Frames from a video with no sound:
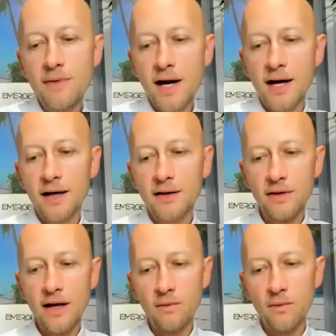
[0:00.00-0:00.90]
back to
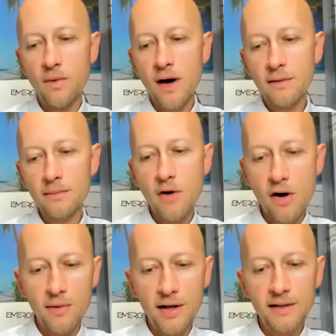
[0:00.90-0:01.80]
that one
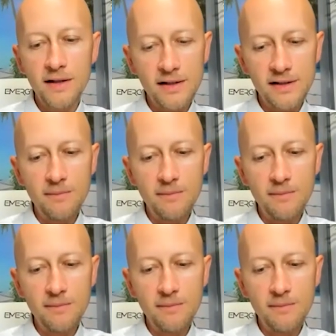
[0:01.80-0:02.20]
moment that is